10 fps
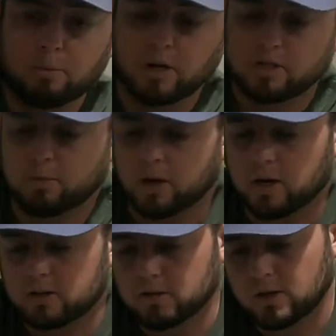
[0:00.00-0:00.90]
butt
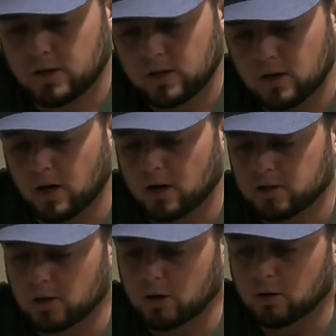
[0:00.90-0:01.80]
splice. Uh,
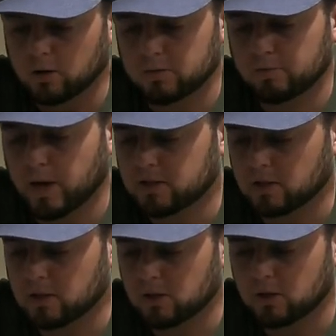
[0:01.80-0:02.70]
so it's
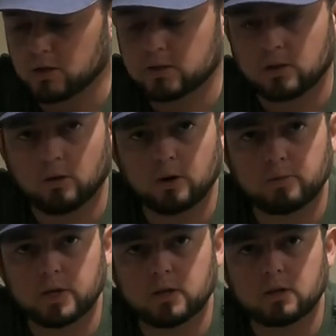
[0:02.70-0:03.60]
basically you just
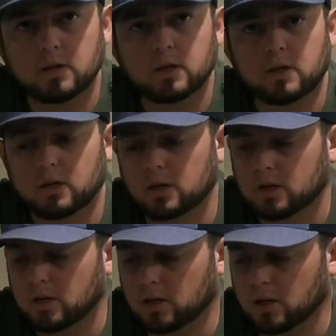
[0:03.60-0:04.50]
crimp it
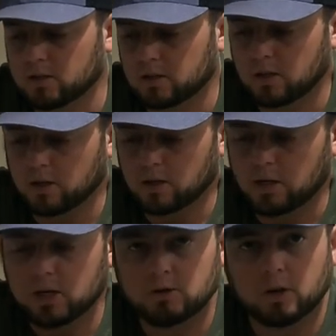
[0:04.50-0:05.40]
and it's a
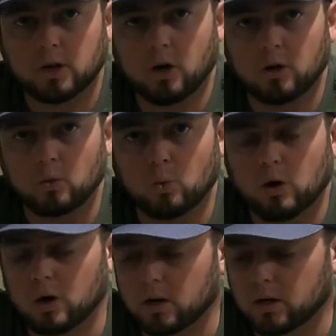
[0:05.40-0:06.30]
heat shrink all in
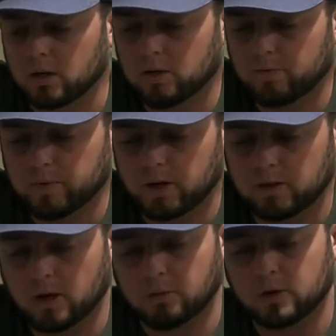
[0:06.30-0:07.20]
one and
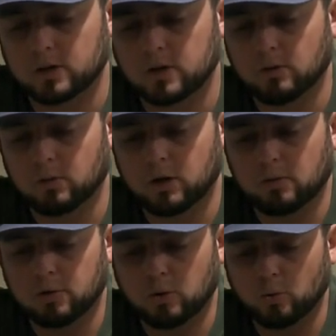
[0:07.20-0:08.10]
then I'm going to double
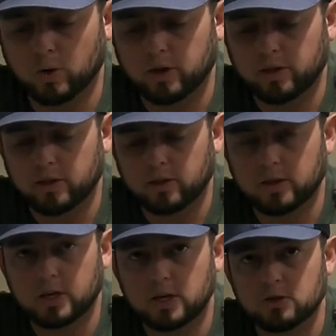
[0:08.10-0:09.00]
up with
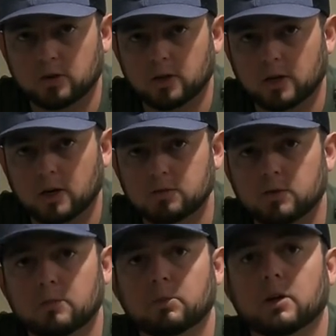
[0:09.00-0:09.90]
the heat shrink that comes
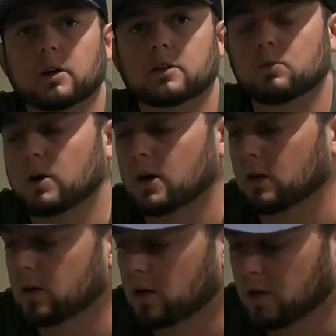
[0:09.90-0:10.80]
with the plug as
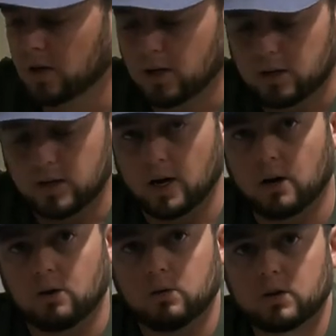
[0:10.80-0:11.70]
well.
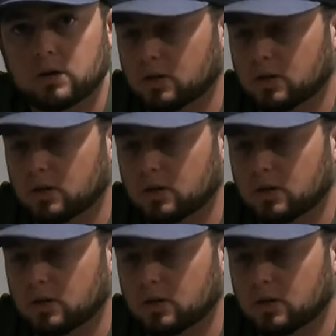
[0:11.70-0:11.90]
Now,